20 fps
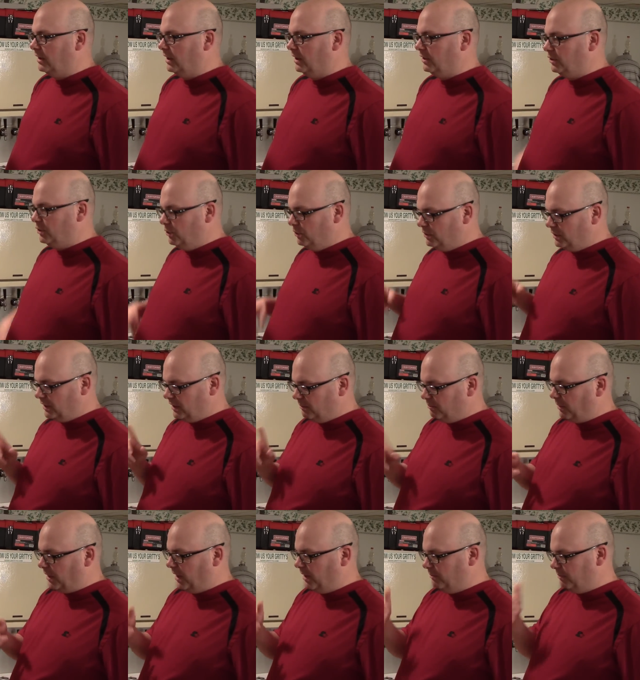uh, using the
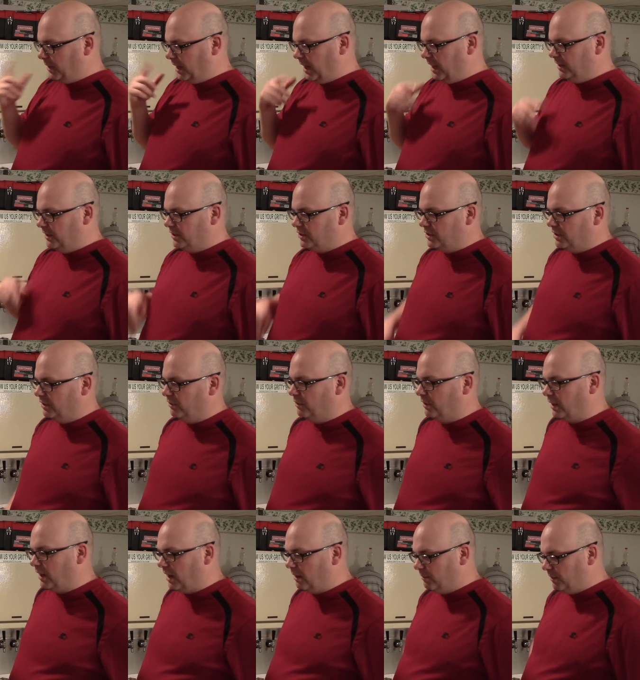pump and the chiller
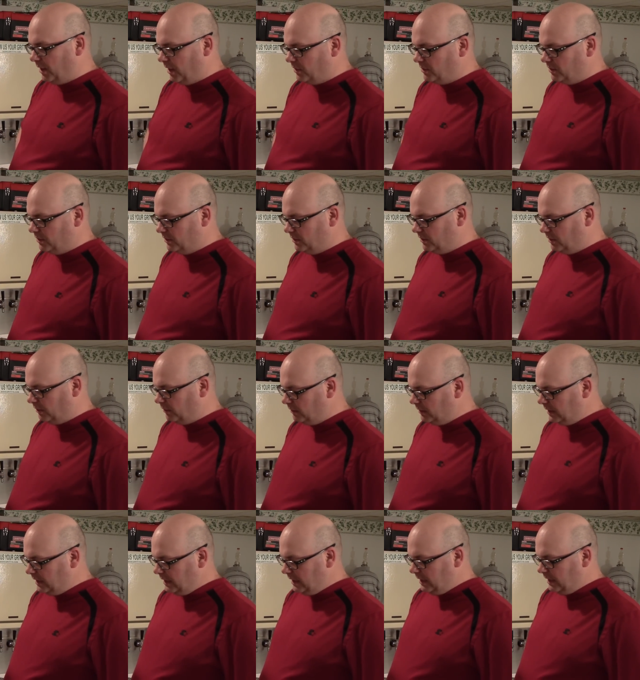in combination. So
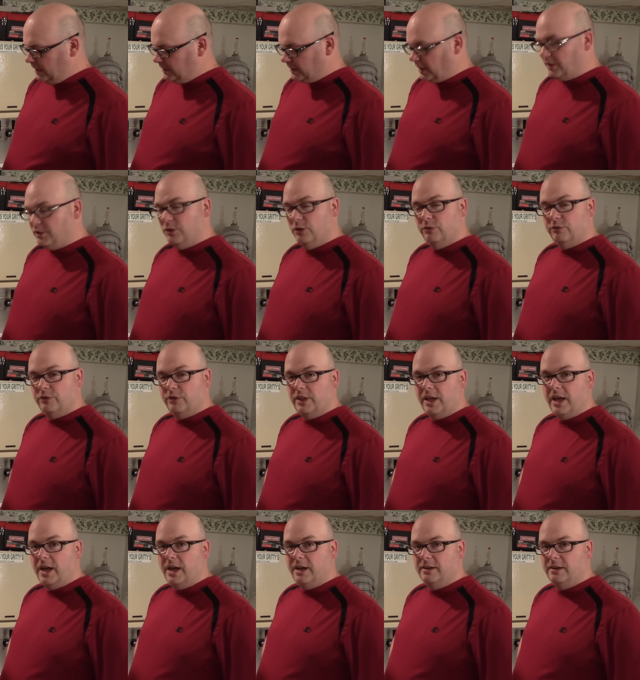stay tuned for
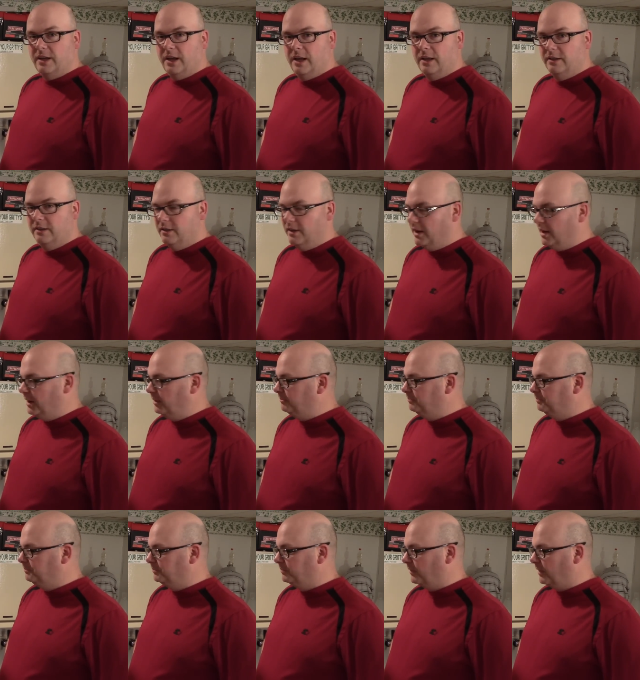that, and
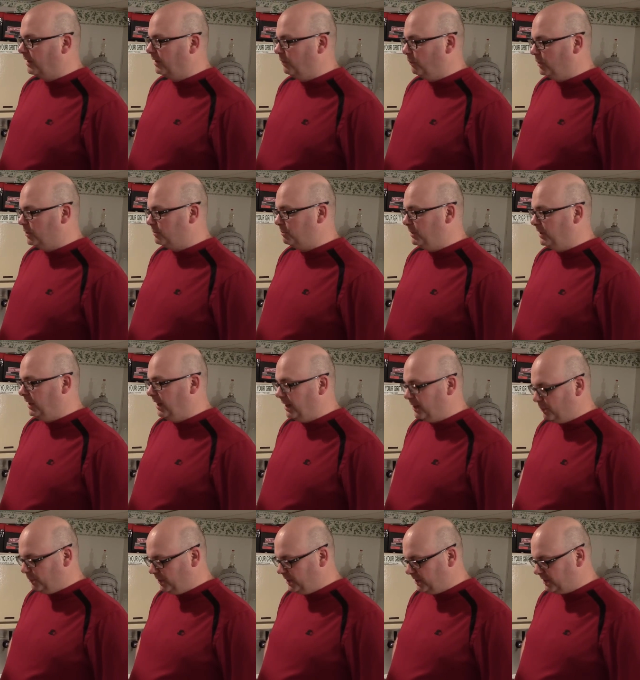um, wish me
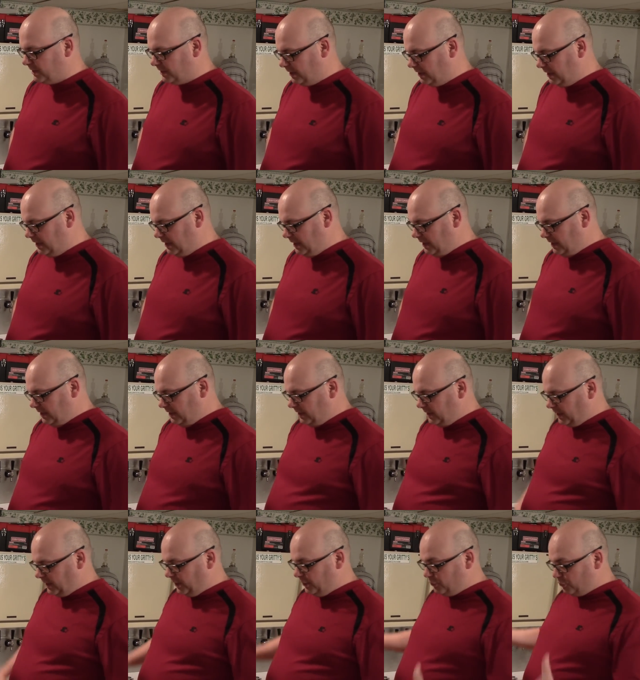luck with this
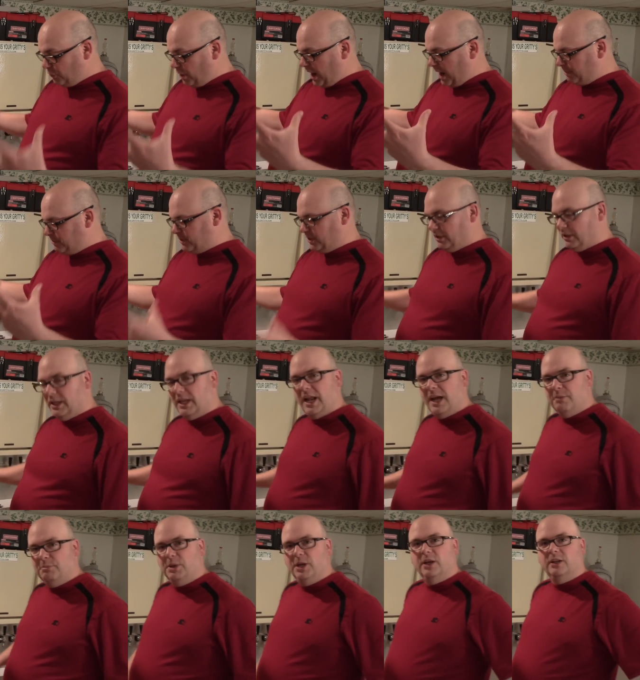contraption that
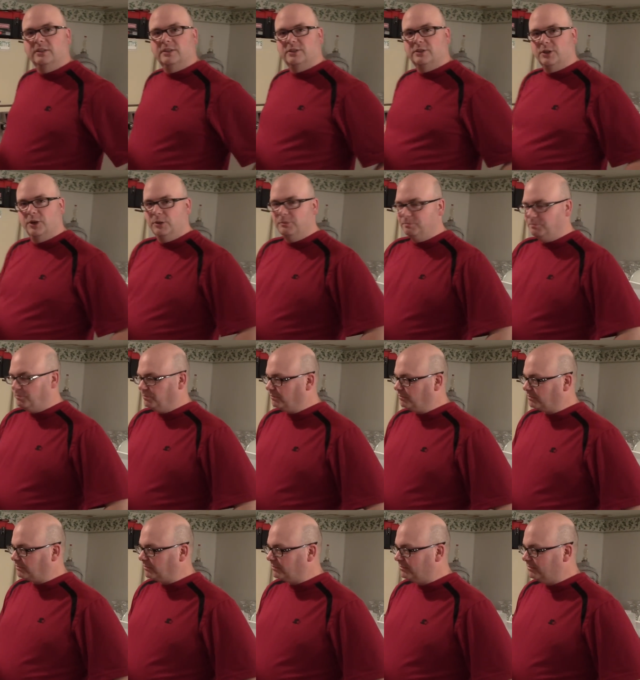I built. So. Good luck,
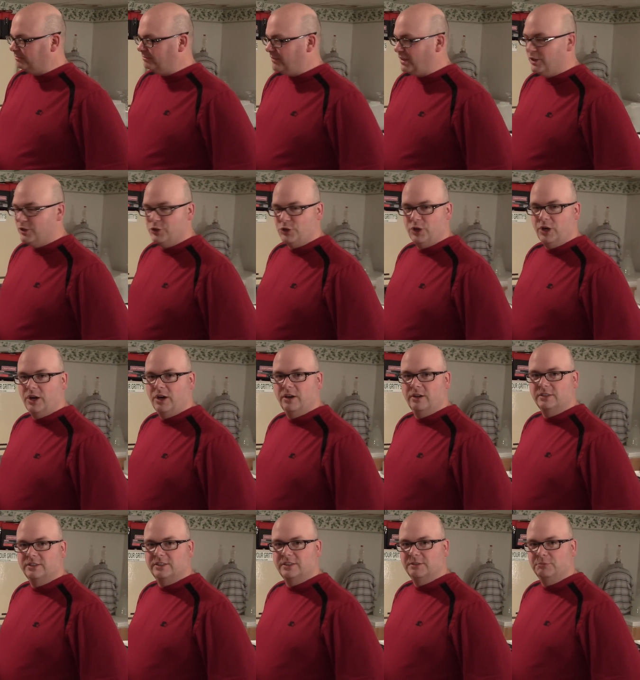Mike.
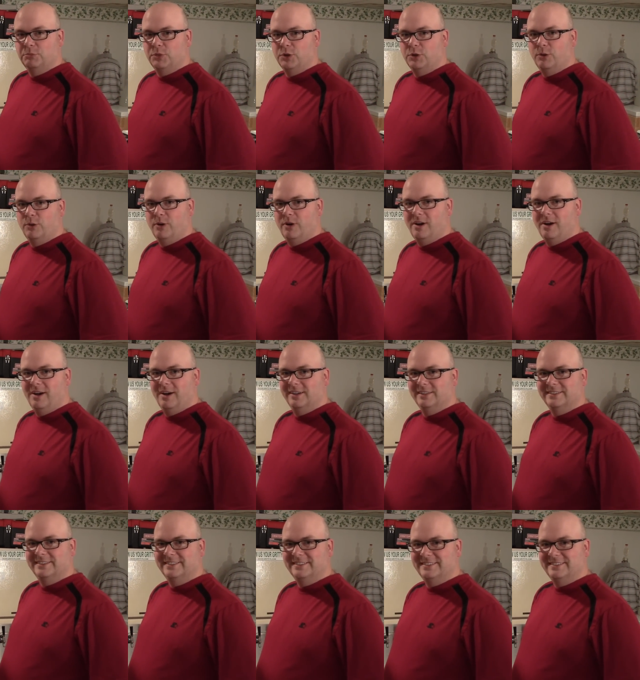Cheers, brew on.